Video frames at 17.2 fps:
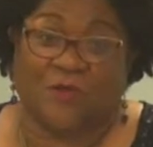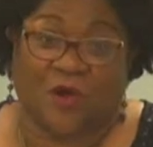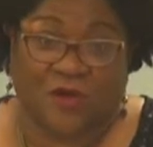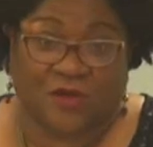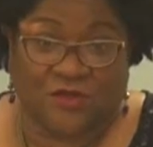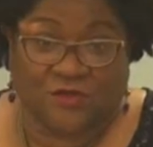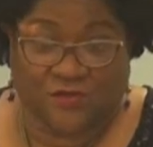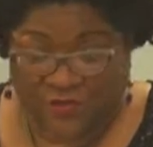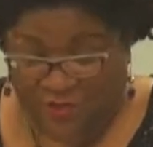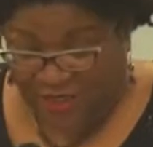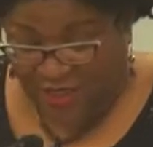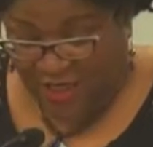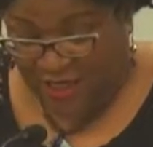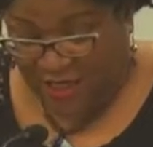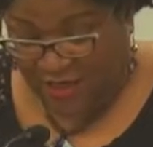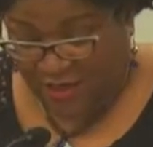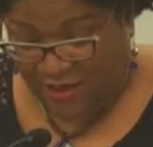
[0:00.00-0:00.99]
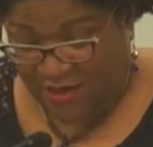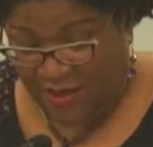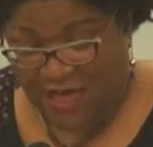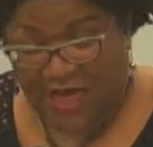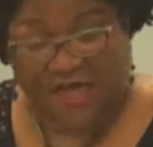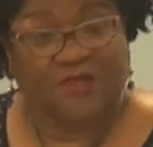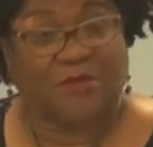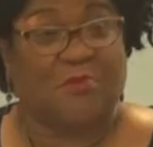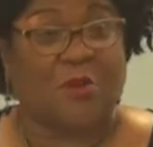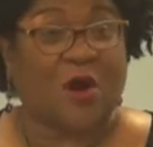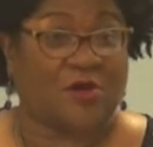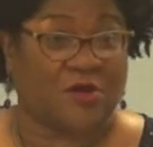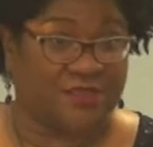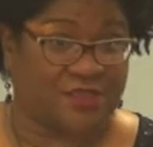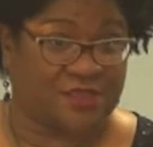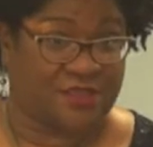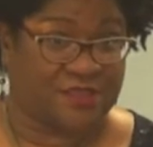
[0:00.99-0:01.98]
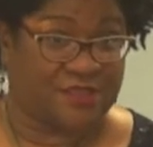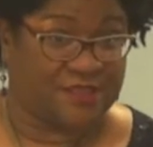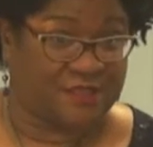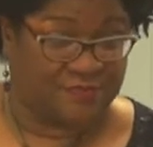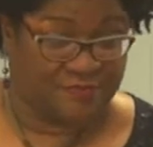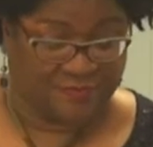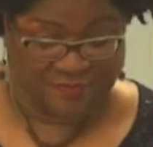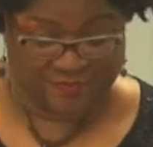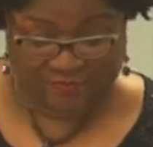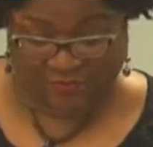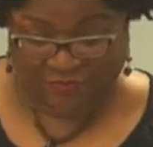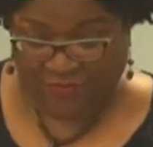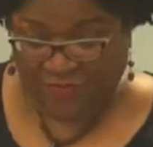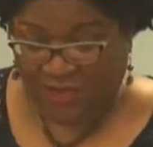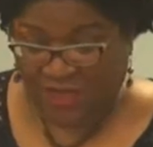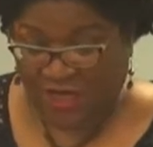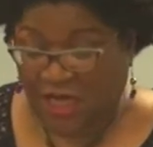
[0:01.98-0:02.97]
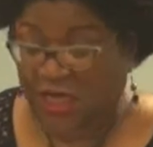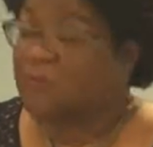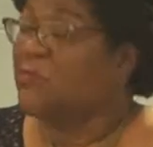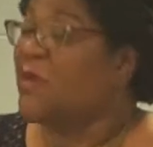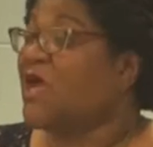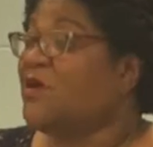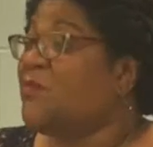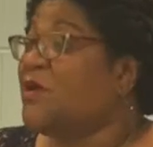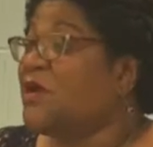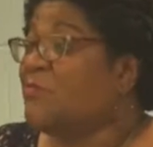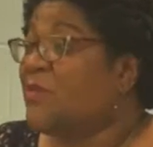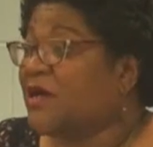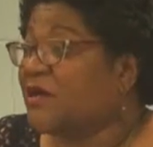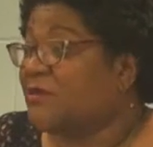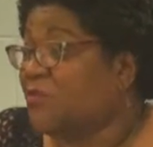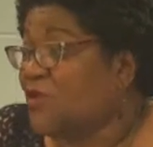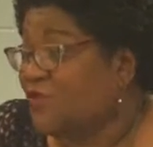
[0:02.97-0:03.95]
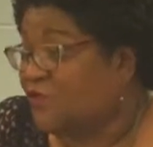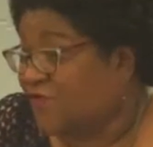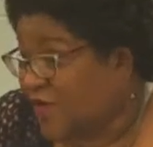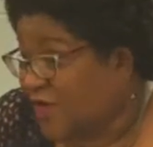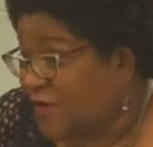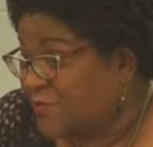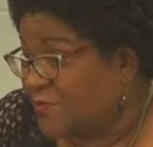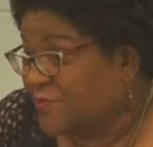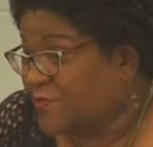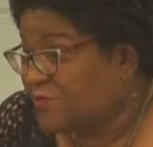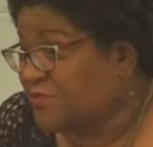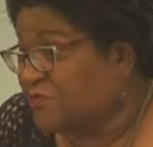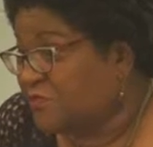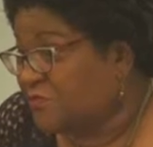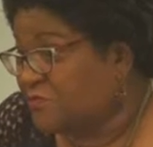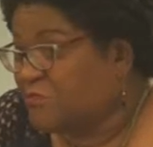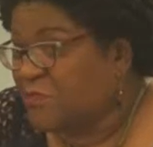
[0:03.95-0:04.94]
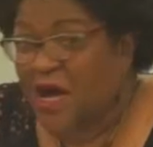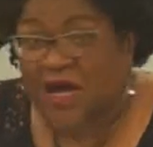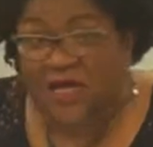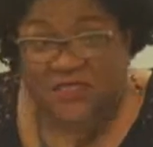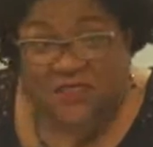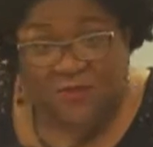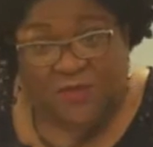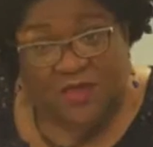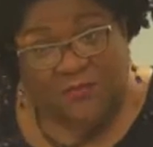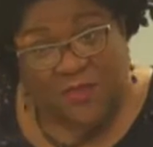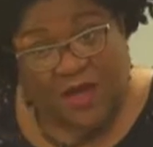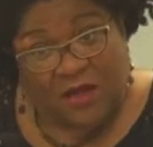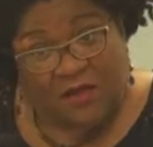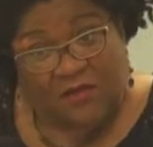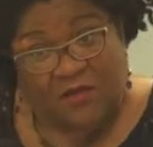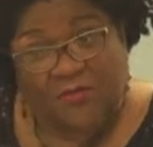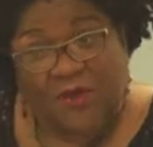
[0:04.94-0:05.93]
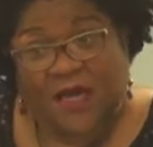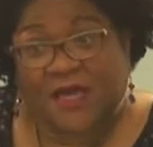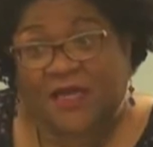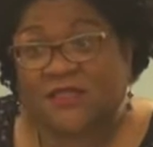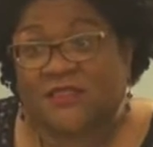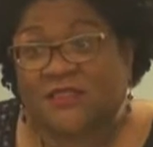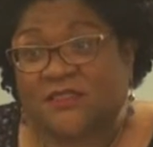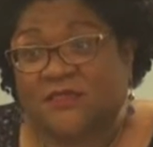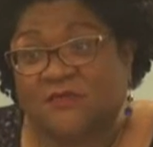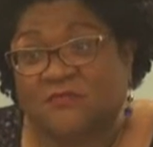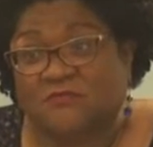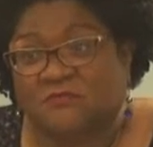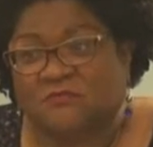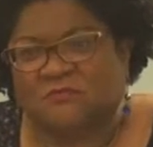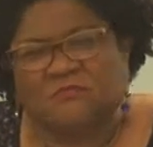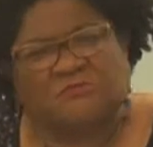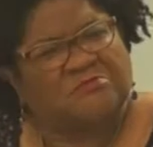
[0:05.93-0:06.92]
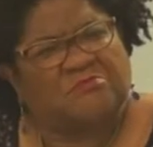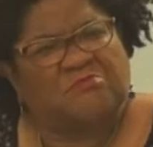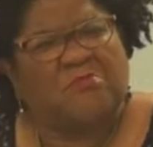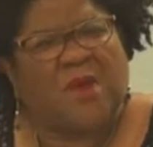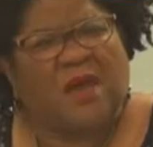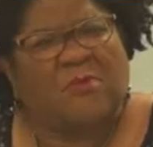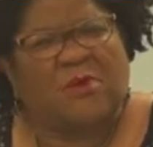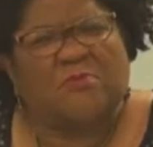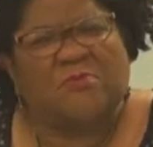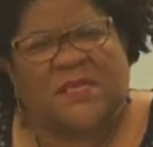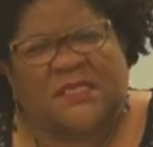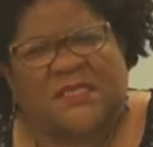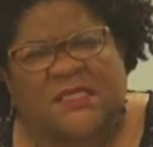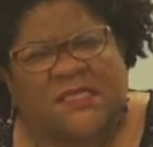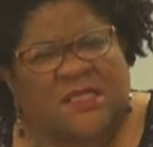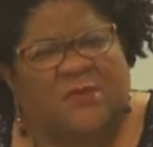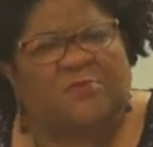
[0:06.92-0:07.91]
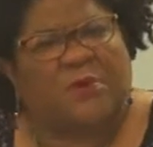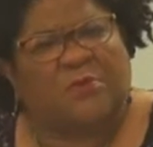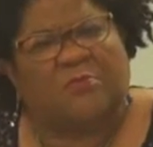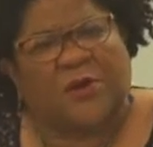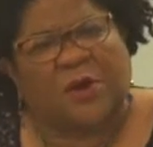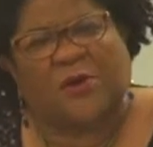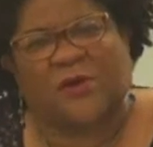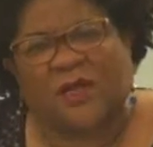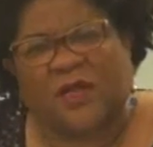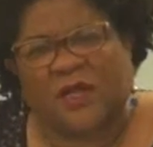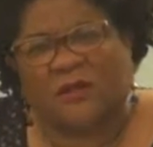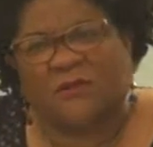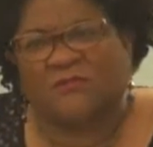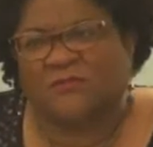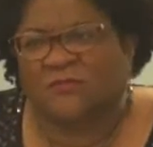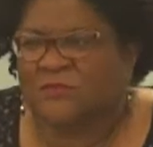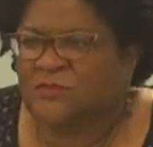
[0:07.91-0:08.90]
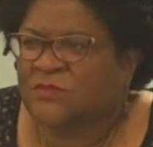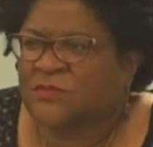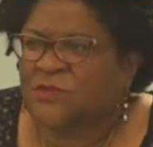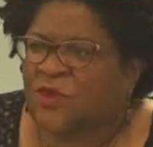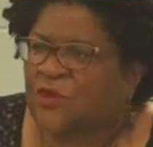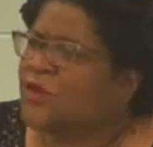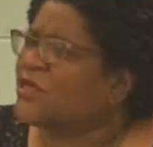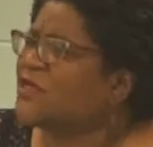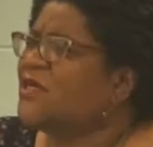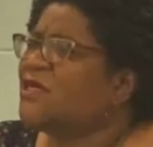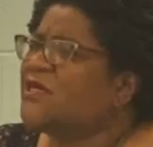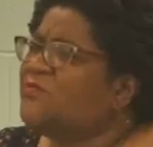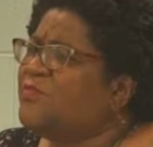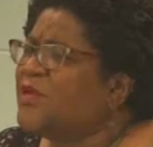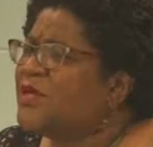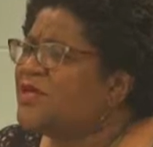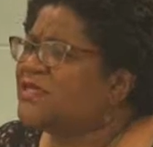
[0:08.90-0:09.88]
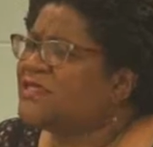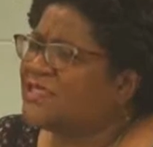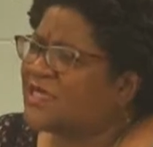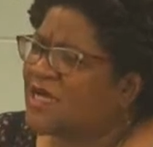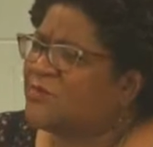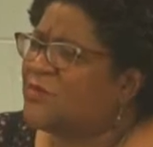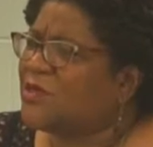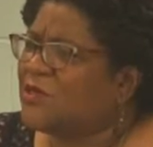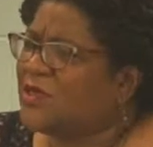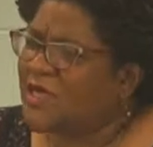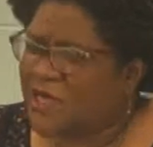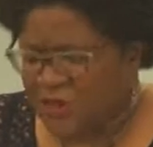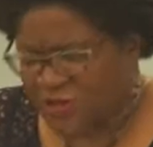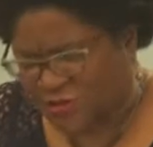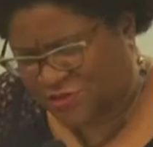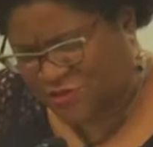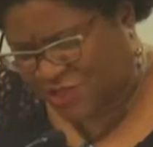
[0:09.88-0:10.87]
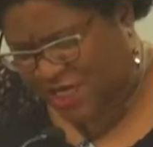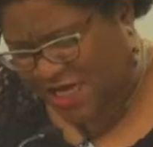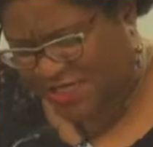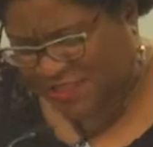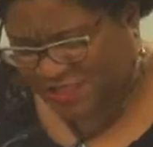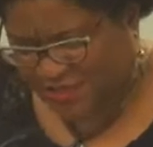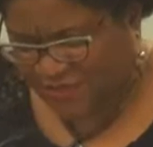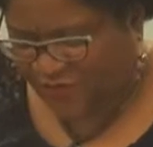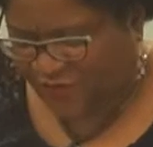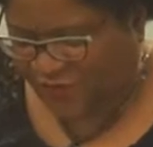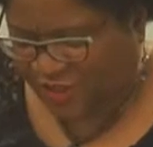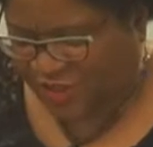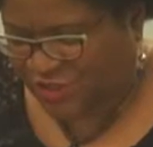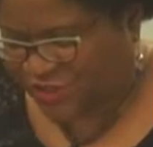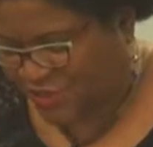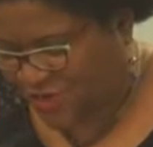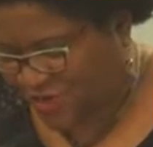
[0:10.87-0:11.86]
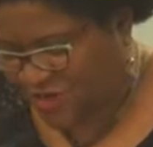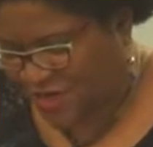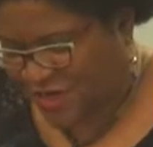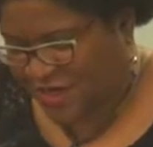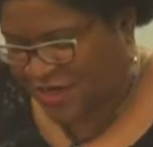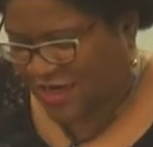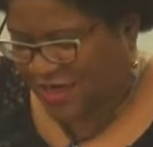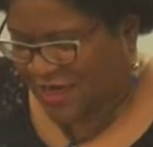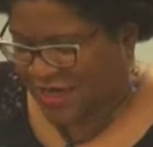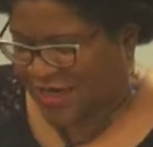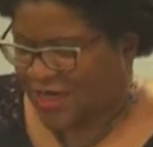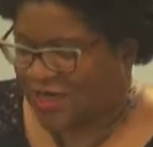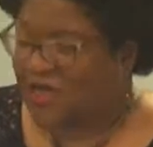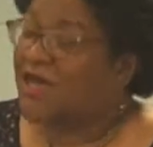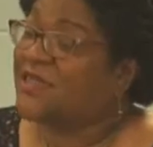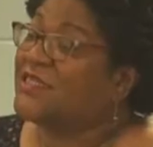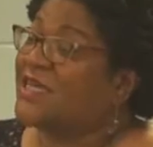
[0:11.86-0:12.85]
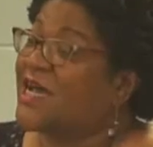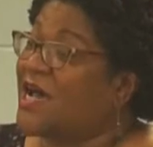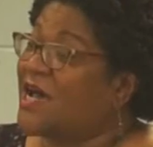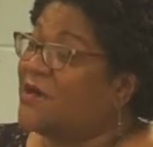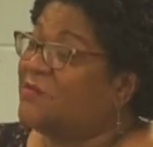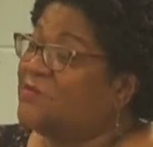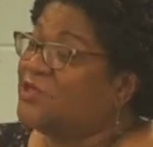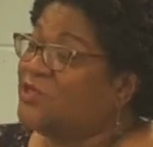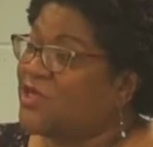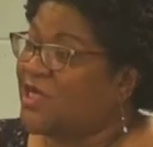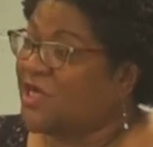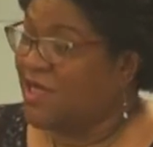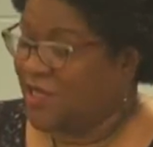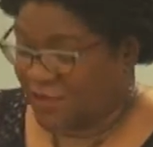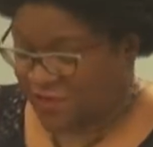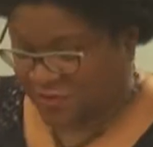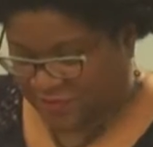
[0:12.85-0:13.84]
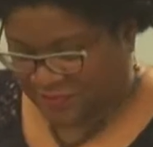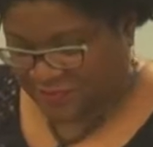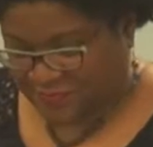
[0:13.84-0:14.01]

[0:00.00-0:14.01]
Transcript: Martin Luther King and the marches. It may be about a movie, possibly Malcolm X, maybe Mississippi Burning, or it could be a Samuel L. Jackson feature, A Time to Kill.